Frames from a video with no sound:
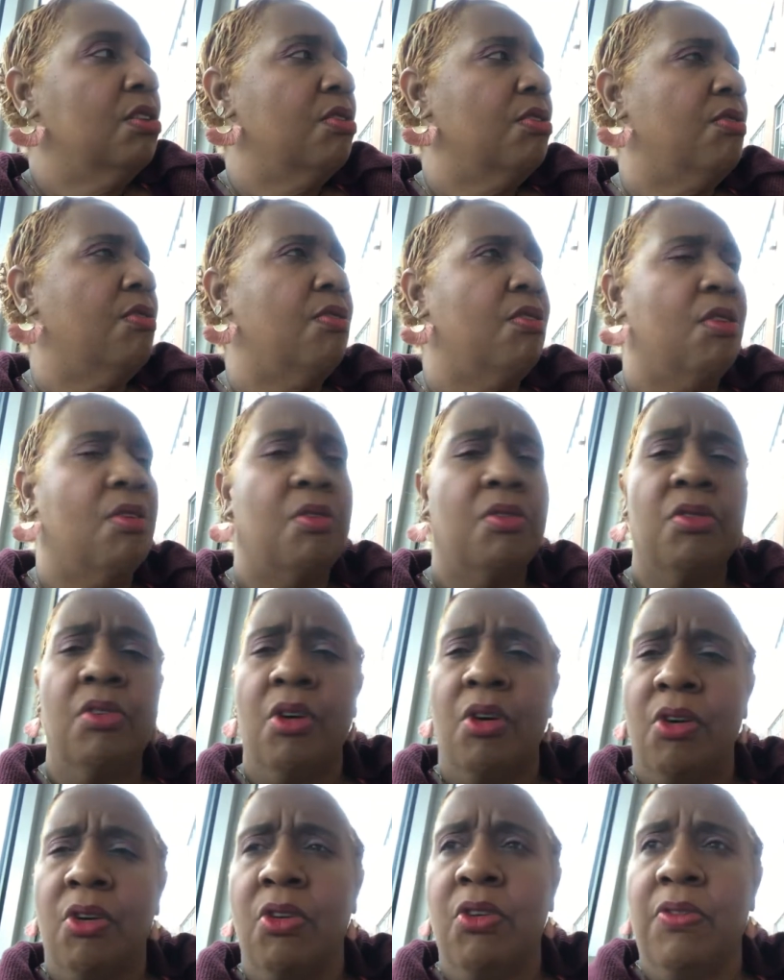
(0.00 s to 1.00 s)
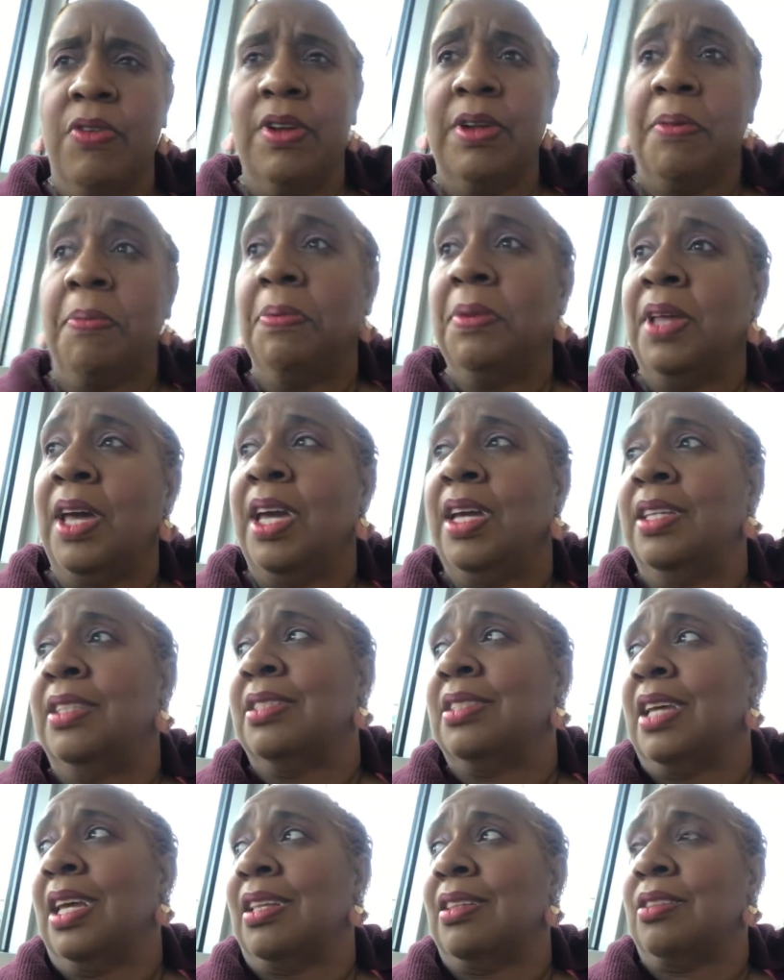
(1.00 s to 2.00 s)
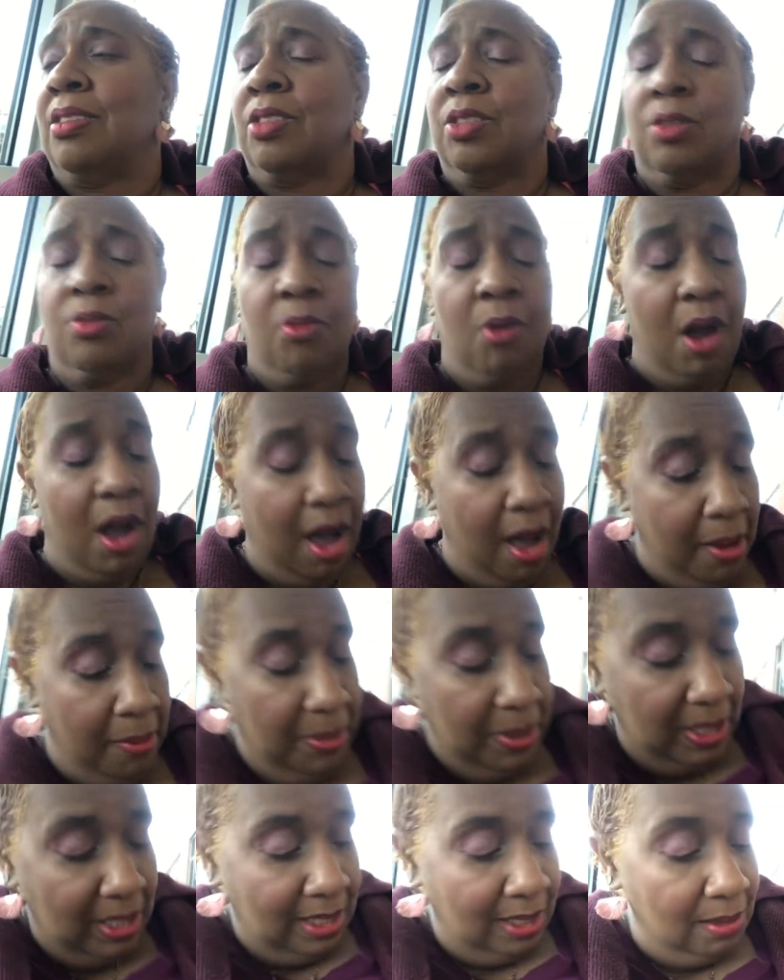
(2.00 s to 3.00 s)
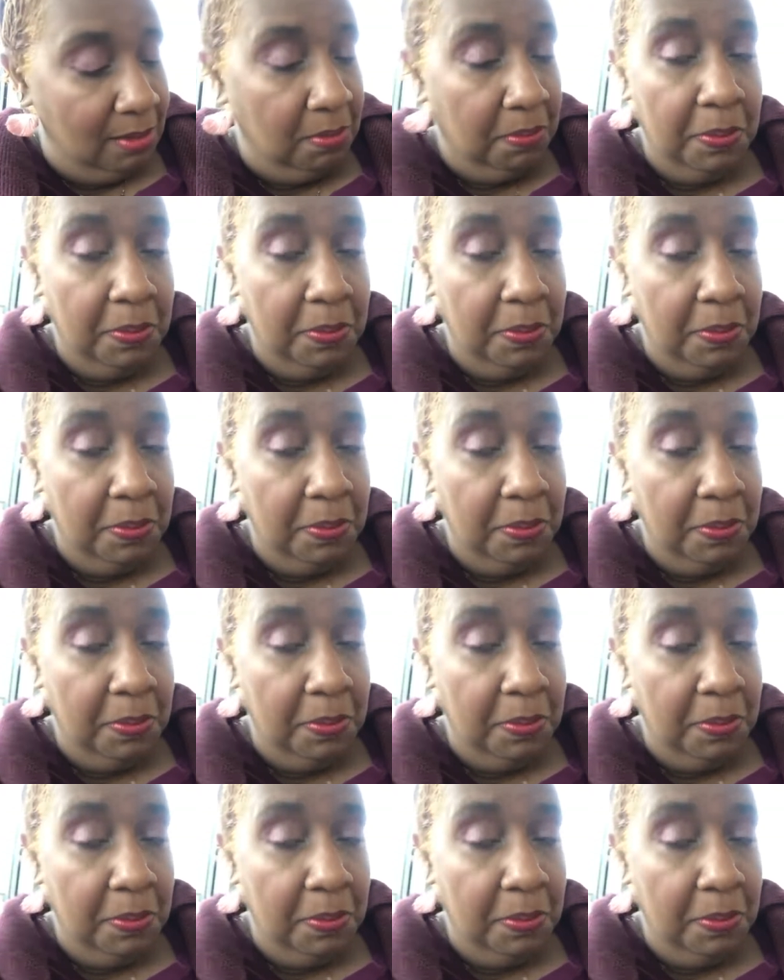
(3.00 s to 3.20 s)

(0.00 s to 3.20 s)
all over the place and throbbing and